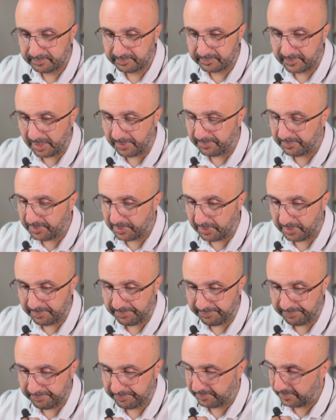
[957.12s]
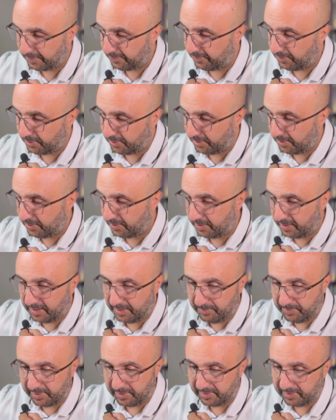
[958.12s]
Oh, sorry, I forgot the
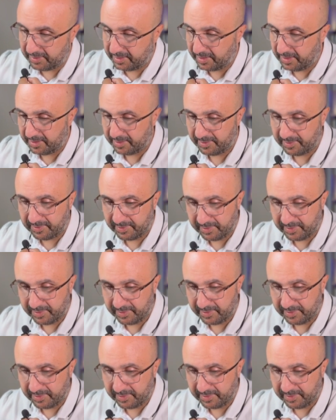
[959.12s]
parentheses.